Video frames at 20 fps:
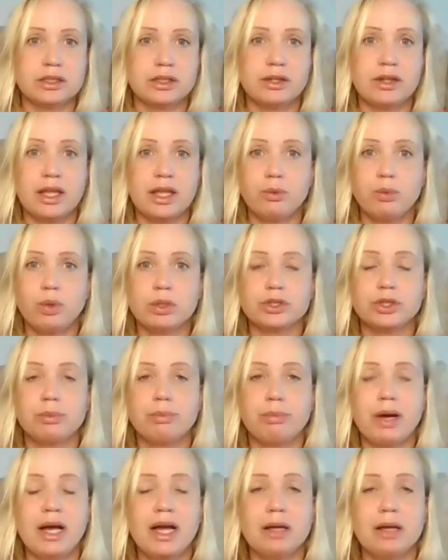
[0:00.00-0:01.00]
they want to
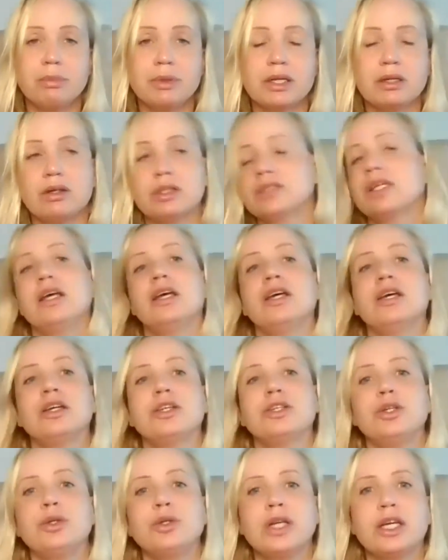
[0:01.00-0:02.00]
buy, because
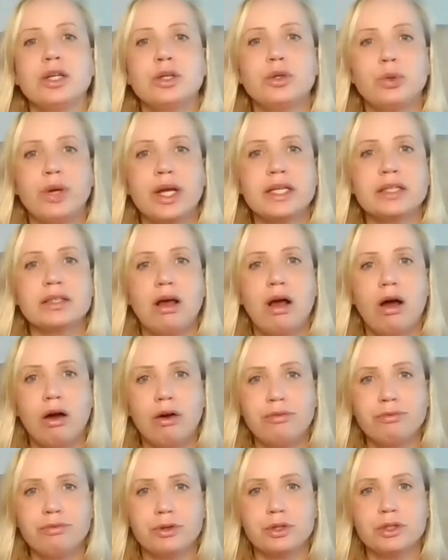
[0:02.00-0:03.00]
you can create
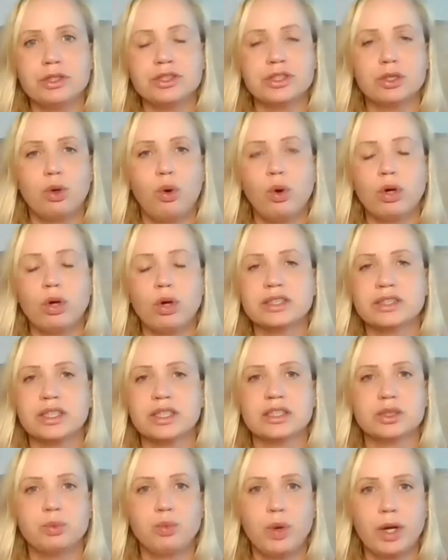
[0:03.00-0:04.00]
offers,
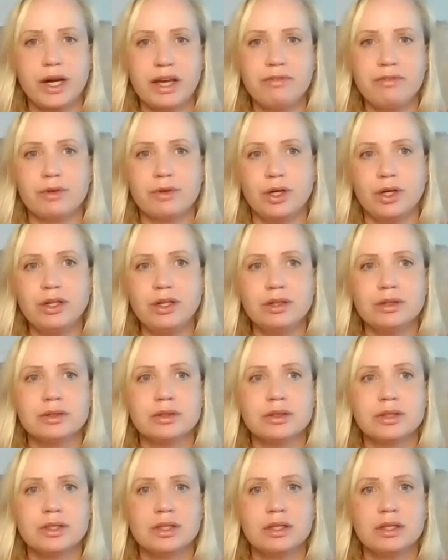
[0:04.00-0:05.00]
courses, whatever.
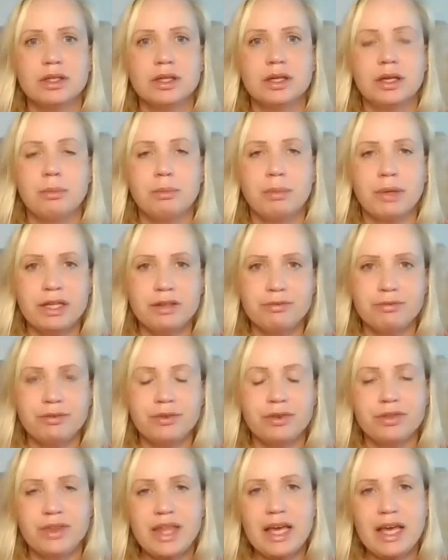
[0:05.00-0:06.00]
But if
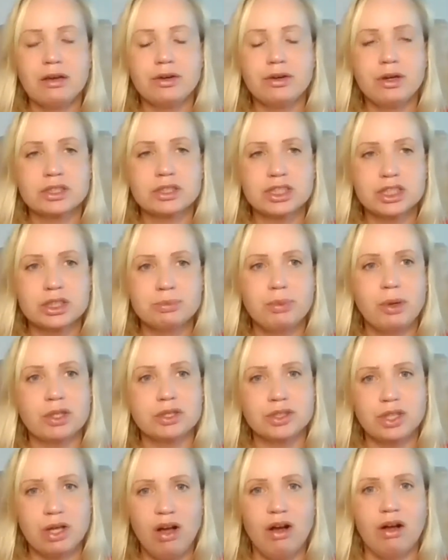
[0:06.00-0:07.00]
they are not
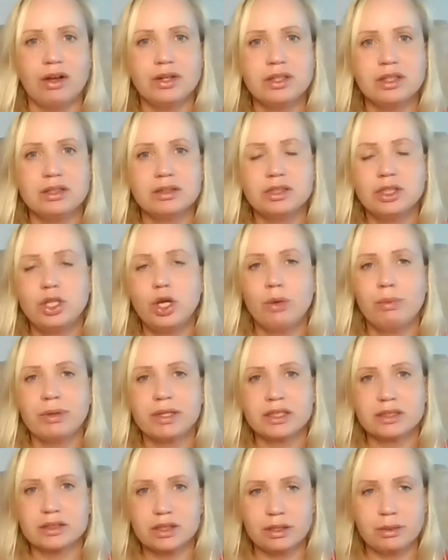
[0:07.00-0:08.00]
spot on,
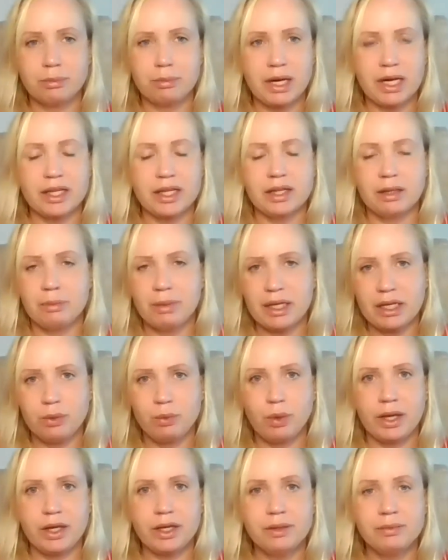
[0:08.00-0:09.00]
nobody's going to buy them
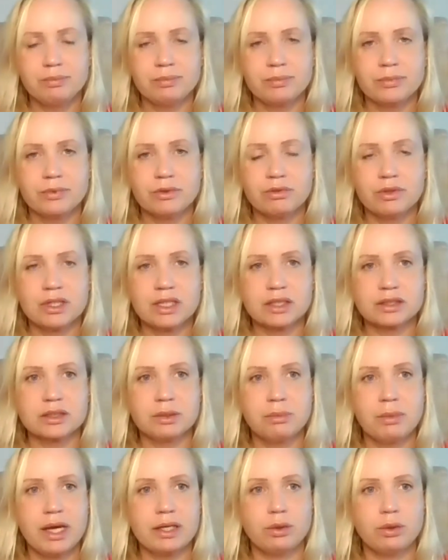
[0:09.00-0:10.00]
anyway. So it
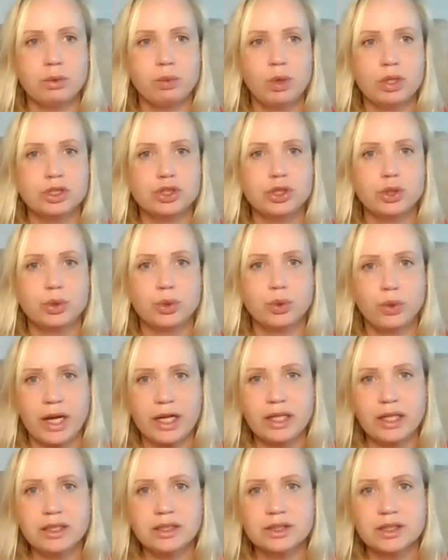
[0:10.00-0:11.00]
doesn't matter what you
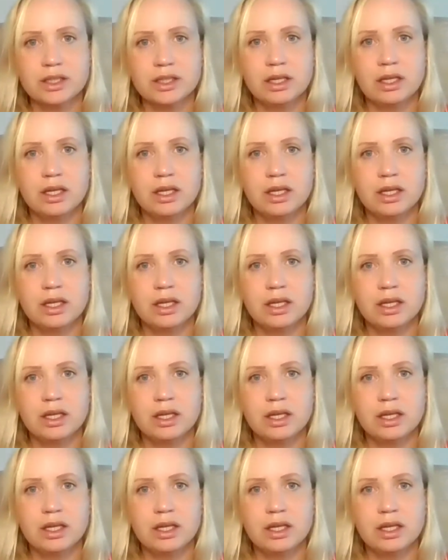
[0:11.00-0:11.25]
create.